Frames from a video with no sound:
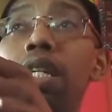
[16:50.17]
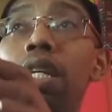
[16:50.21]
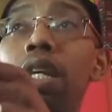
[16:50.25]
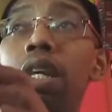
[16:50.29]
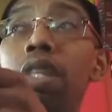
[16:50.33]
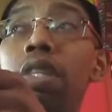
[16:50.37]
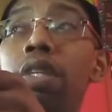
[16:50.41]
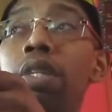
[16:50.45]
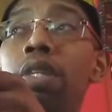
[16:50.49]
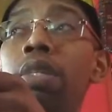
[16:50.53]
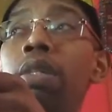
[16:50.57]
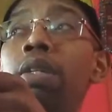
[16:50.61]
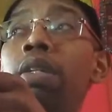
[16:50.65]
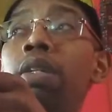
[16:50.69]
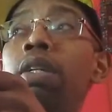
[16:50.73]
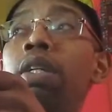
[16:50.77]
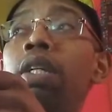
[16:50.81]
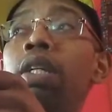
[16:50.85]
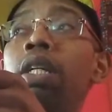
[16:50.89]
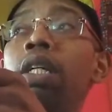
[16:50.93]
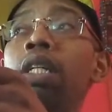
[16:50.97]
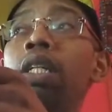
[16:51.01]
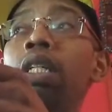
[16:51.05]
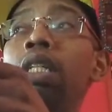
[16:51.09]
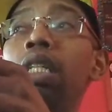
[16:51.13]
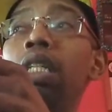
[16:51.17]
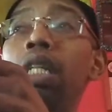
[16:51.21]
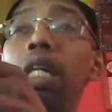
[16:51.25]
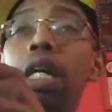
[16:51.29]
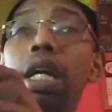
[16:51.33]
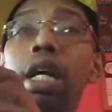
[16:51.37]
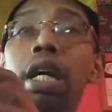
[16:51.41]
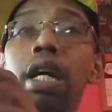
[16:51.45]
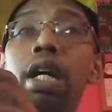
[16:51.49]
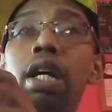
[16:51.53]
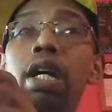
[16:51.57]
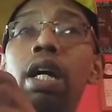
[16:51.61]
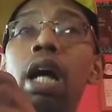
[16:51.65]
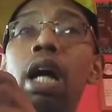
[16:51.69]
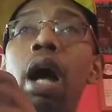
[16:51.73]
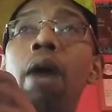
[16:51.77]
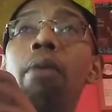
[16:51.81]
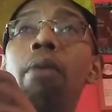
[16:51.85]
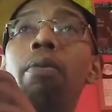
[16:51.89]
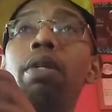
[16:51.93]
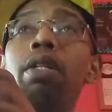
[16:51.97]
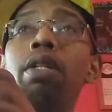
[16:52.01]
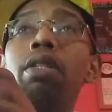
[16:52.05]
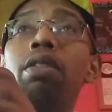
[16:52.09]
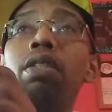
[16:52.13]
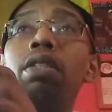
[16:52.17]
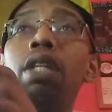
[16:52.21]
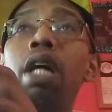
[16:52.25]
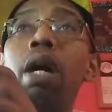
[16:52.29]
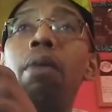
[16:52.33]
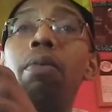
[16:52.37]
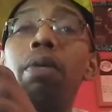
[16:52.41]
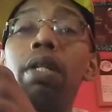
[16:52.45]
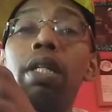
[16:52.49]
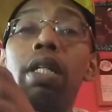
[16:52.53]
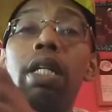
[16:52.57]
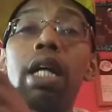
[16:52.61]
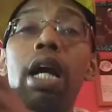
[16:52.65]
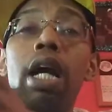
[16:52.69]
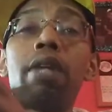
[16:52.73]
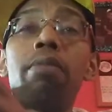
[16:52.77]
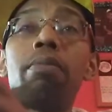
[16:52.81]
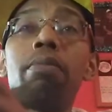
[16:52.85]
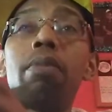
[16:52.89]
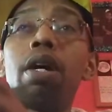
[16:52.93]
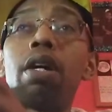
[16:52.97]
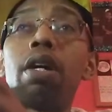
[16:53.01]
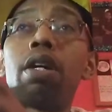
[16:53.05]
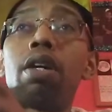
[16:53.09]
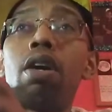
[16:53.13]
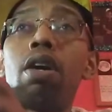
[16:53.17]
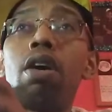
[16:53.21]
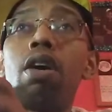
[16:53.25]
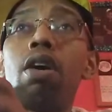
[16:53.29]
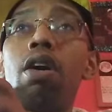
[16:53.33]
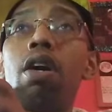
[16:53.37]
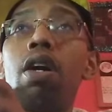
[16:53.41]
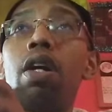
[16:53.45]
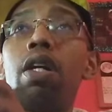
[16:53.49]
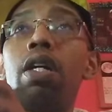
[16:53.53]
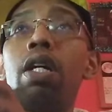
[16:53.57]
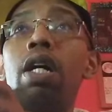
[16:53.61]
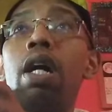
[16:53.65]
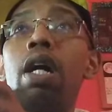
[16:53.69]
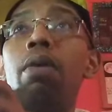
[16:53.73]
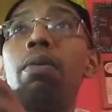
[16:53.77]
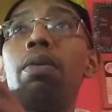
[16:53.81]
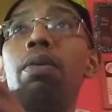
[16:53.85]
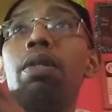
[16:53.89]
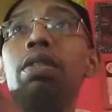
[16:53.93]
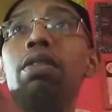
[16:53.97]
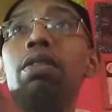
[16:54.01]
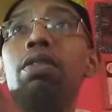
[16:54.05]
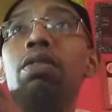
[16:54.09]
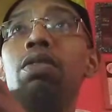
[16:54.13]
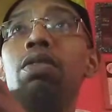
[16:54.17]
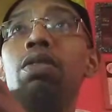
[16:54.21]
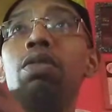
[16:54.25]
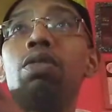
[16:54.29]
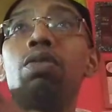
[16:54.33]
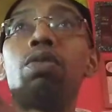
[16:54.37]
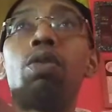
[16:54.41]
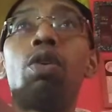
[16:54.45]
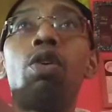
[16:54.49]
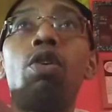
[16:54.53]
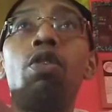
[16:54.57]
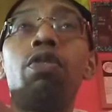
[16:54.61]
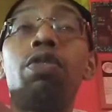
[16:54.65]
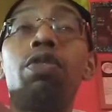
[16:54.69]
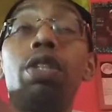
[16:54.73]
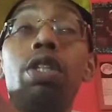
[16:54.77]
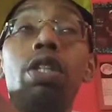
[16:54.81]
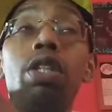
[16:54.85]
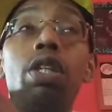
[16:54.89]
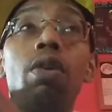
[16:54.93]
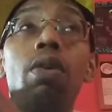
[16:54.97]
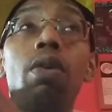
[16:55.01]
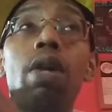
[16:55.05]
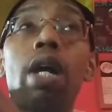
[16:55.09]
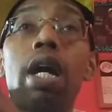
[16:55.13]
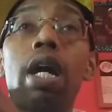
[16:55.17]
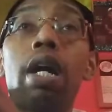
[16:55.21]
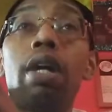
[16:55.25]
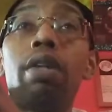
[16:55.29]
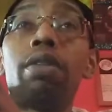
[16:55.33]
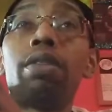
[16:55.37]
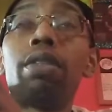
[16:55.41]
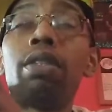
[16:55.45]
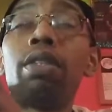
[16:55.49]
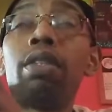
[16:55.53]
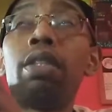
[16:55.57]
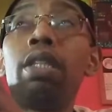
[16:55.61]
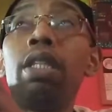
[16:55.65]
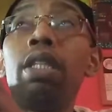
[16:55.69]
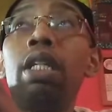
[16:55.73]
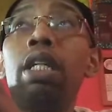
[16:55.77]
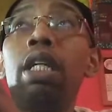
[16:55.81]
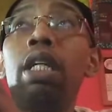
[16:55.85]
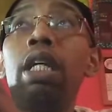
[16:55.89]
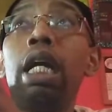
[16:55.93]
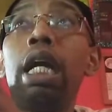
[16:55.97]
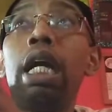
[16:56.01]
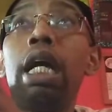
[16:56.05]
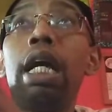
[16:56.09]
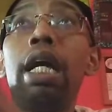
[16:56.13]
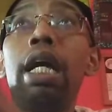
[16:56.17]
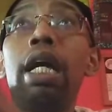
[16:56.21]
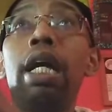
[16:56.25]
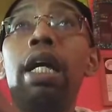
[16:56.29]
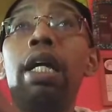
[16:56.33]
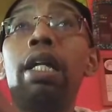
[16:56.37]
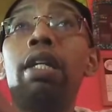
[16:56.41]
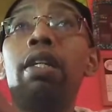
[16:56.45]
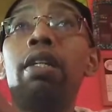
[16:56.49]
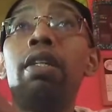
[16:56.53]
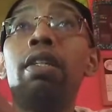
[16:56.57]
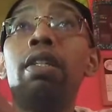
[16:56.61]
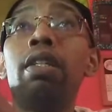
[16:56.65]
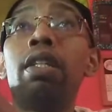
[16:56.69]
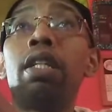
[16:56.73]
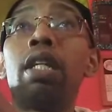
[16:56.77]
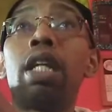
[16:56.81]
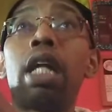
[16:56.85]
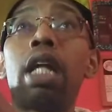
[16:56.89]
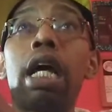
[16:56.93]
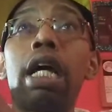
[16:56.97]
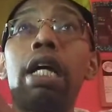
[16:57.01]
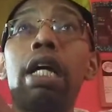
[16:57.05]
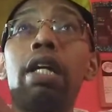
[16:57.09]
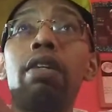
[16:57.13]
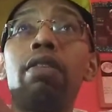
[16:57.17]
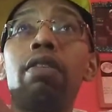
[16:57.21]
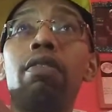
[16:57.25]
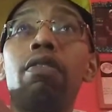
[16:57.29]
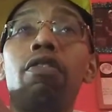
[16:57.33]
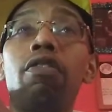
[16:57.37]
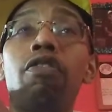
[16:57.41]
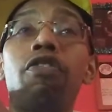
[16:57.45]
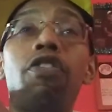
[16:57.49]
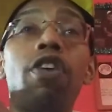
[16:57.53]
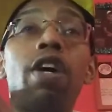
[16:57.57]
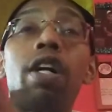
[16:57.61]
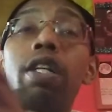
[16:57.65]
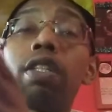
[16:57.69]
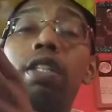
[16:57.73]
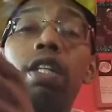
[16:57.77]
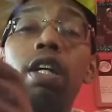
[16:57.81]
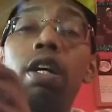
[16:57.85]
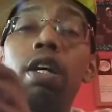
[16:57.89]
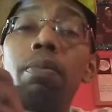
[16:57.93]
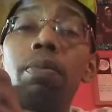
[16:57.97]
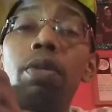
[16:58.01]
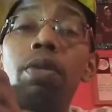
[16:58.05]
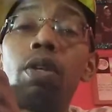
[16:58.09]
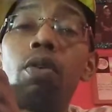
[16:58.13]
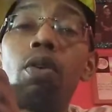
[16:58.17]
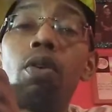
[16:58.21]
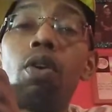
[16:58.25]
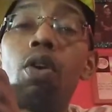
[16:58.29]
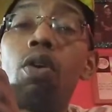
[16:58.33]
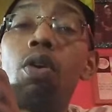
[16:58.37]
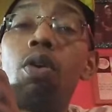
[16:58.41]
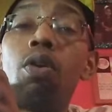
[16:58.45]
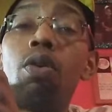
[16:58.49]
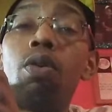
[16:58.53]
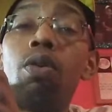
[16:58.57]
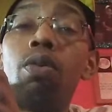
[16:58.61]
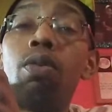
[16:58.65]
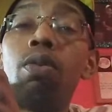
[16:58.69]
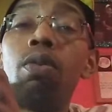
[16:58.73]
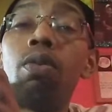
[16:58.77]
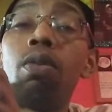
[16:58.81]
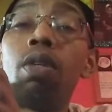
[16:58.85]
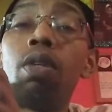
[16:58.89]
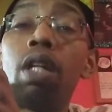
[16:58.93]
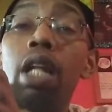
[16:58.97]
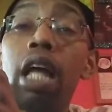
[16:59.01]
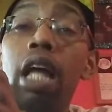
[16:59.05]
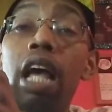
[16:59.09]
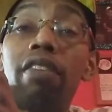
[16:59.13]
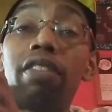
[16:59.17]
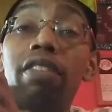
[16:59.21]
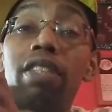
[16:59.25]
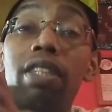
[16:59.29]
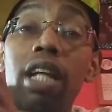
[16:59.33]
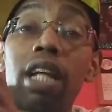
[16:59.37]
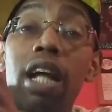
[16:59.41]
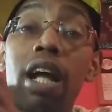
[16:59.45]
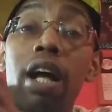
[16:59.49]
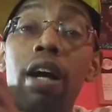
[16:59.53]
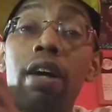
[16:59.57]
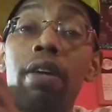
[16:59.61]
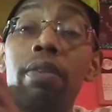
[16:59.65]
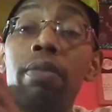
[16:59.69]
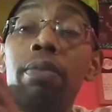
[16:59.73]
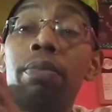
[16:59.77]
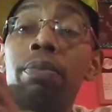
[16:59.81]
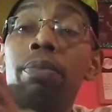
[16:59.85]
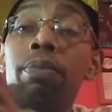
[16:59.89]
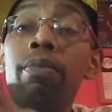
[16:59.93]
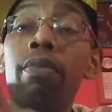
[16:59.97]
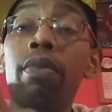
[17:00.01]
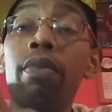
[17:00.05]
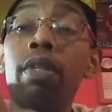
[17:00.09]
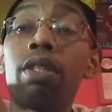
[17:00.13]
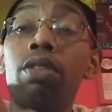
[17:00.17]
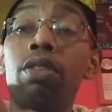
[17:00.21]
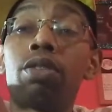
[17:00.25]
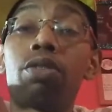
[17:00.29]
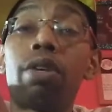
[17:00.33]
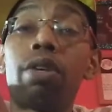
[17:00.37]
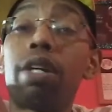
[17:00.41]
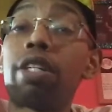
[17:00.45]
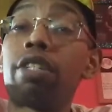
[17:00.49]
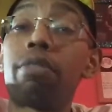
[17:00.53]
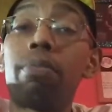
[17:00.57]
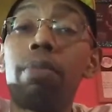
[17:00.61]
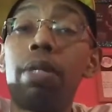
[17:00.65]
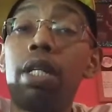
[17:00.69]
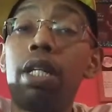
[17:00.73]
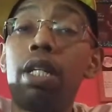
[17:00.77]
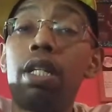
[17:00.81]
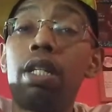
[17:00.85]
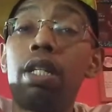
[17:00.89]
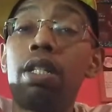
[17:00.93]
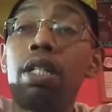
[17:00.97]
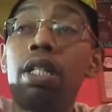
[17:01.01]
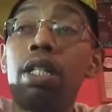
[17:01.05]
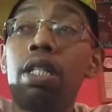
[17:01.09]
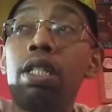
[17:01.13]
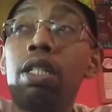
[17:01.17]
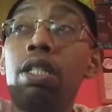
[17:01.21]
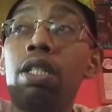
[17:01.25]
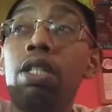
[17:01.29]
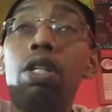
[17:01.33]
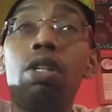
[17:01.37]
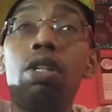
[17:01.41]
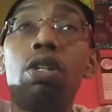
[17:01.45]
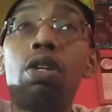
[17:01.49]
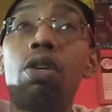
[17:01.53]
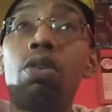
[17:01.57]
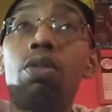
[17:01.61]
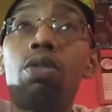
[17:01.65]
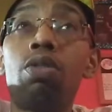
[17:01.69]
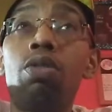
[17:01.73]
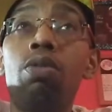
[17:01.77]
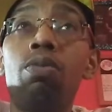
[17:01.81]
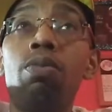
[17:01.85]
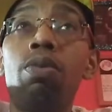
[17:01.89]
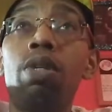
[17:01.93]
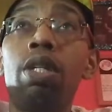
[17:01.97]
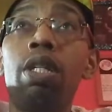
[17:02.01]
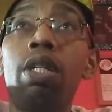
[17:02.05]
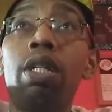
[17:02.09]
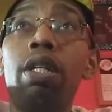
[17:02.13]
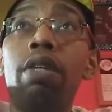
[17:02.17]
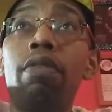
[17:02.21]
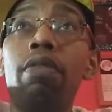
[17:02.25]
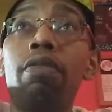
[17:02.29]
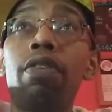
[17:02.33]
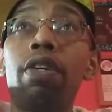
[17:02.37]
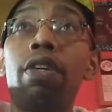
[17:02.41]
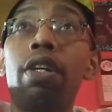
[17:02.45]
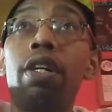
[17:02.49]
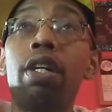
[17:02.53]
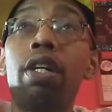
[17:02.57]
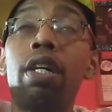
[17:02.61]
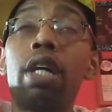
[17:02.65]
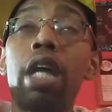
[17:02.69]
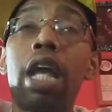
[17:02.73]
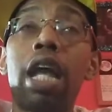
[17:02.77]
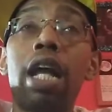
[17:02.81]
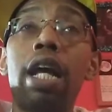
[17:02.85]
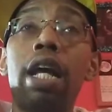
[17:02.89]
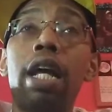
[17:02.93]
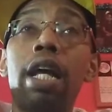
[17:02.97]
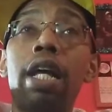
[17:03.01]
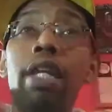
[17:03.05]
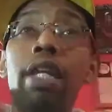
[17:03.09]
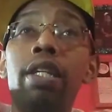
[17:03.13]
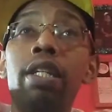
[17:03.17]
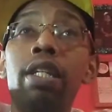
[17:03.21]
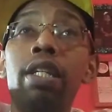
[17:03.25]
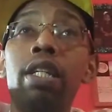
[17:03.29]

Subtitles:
other, yeah, I would have gotten my car, I would have drove to your house and like fucked up your whole lifestyle. Trust me, you wouldn't have had